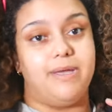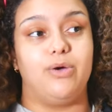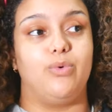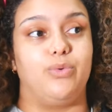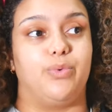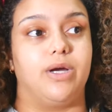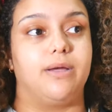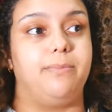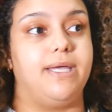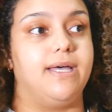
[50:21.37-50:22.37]
pink one
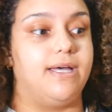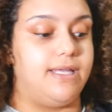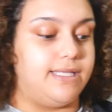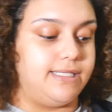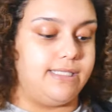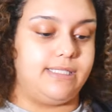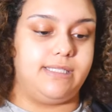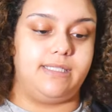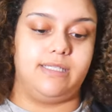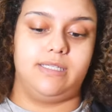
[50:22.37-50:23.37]
work
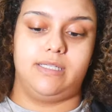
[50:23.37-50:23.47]
because